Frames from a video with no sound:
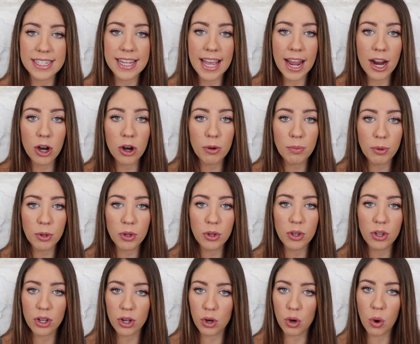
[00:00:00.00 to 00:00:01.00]

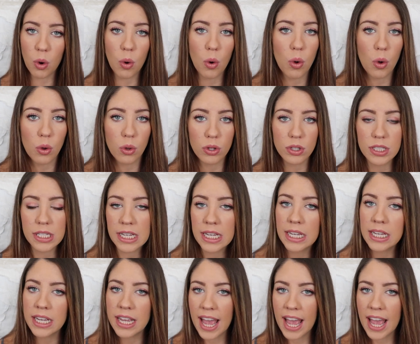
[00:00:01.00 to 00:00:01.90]
terrible cold